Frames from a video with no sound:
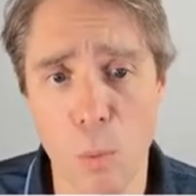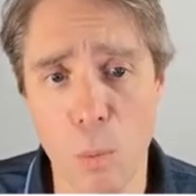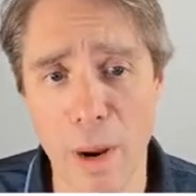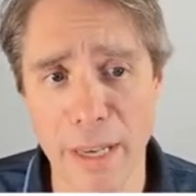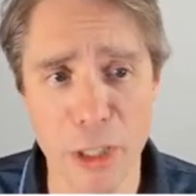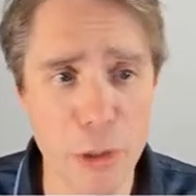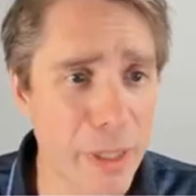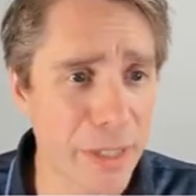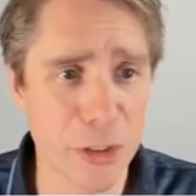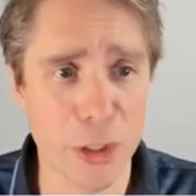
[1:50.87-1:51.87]
When you
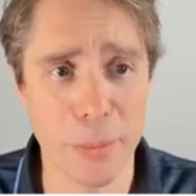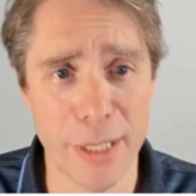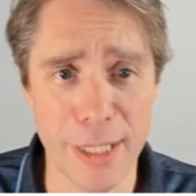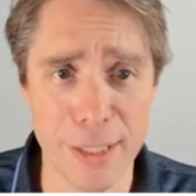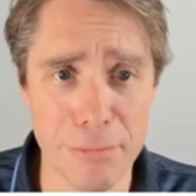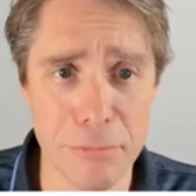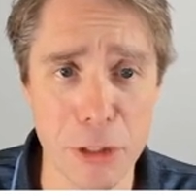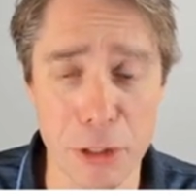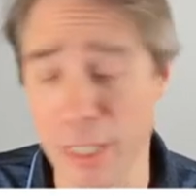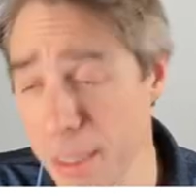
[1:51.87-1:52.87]
give somebody
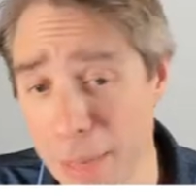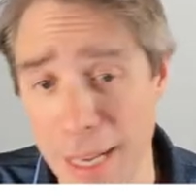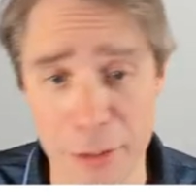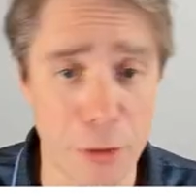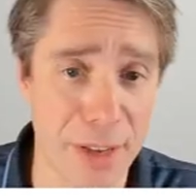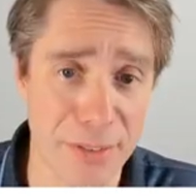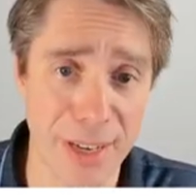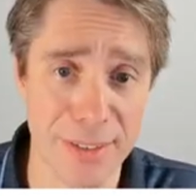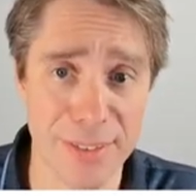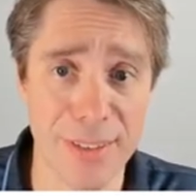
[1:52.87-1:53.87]
your email address,
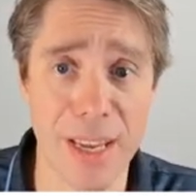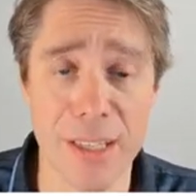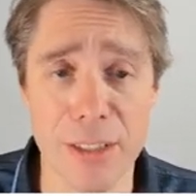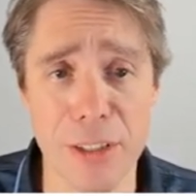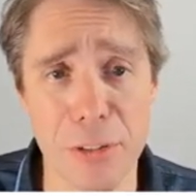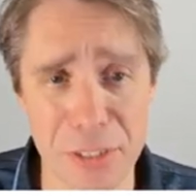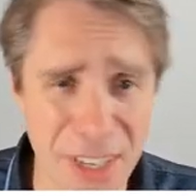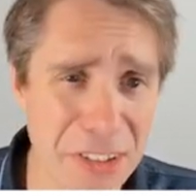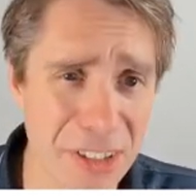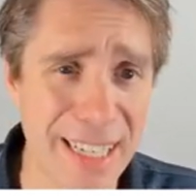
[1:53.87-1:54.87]
let's say, you're
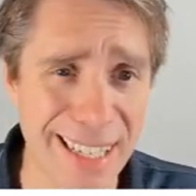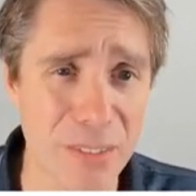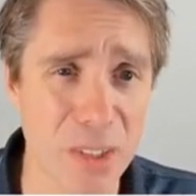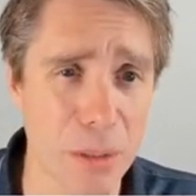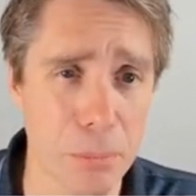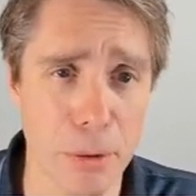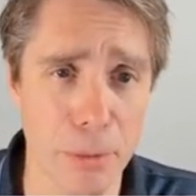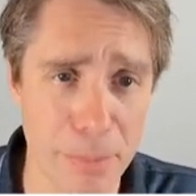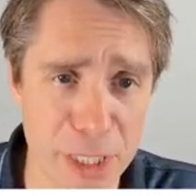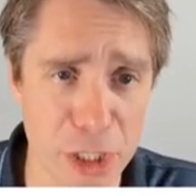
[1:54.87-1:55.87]
essentially giving them
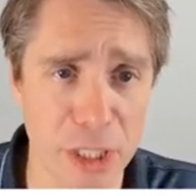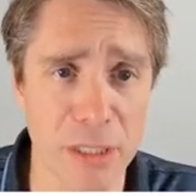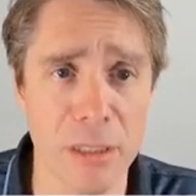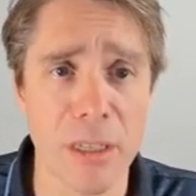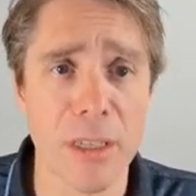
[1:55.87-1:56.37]
permission